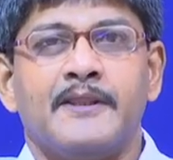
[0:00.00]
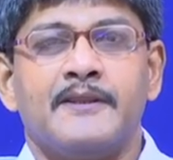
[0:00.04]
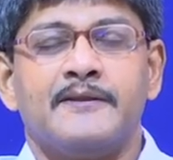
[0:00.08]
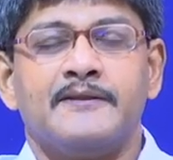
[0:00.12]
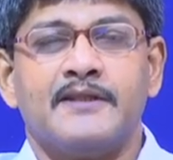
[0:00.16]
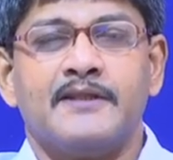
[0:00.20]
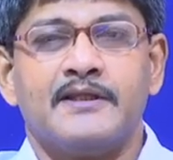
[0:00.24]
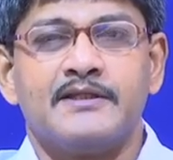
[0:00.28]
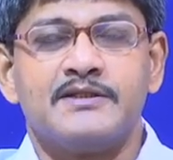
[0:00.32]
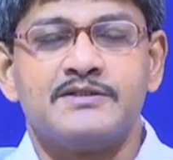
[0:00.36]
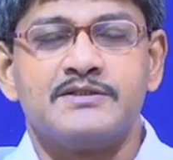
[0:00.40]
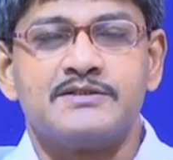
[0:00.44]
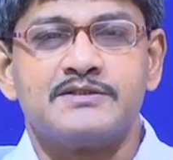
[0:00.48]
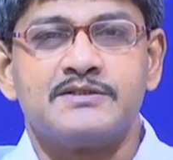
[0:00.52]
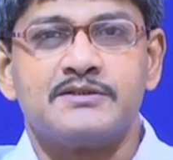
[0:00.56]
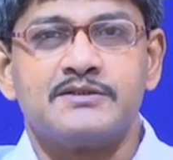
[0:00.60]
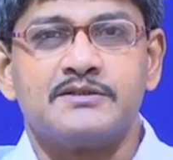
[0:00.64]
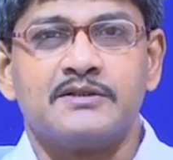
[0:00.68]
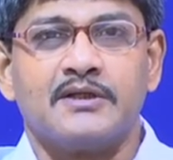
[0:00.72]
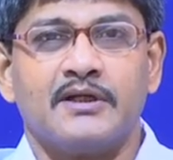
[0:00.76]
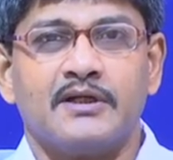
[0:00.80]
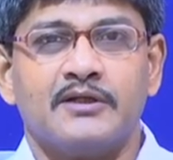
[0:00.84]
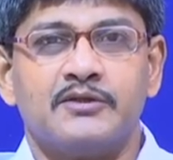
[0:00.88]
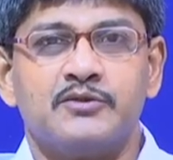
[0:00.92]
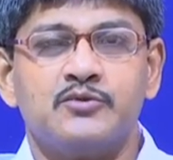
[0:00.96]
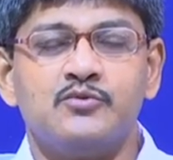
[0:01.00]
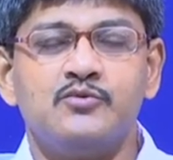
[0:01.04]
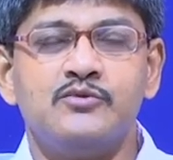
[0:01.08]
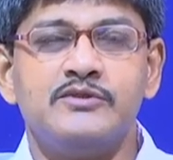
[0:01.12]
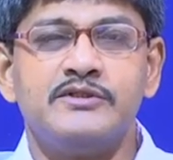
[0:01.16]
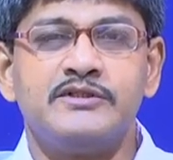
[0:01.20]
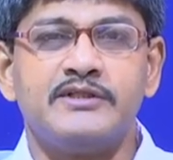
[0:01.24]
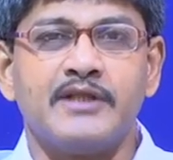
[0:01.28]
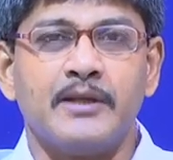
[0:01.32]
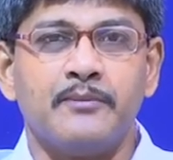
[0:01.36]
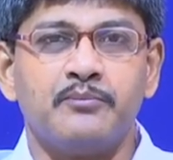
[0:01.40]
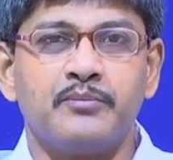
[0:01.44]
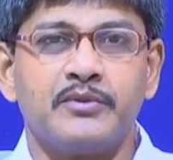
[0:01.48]
That is, tool
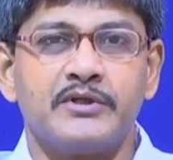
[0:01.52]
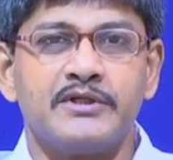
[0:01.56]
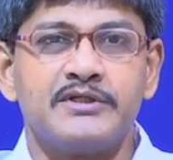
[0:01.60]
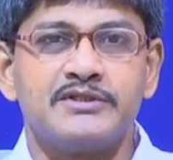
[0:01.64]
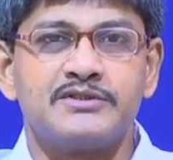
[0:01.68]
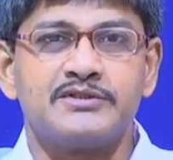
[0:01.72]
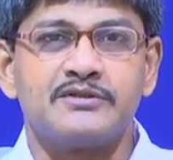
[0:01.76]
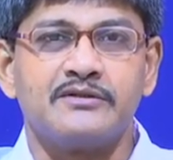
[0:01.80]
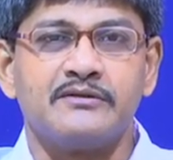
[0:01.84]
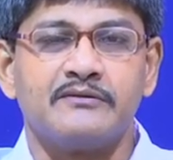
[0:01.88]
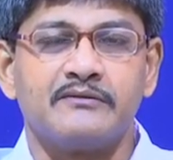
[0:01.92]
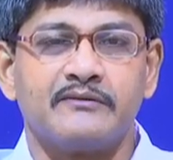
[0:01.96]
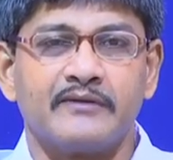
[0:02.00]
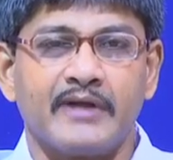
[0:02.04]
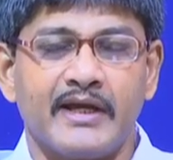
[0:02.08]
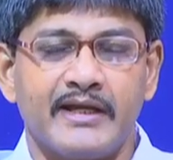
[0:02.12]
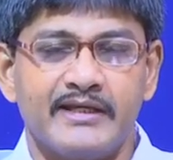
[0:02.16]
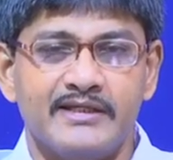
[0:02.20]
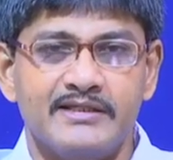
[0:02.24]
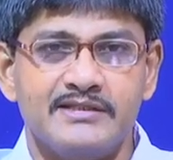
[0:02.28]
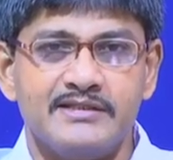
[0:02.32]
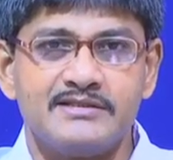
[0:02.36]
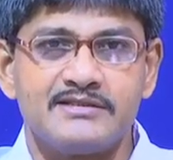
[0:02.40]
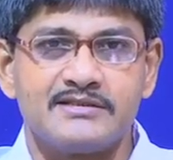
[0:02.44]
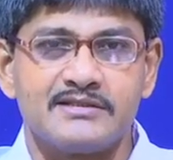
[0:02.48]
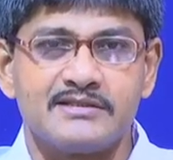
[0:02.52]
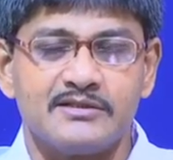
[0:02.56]
temperature rise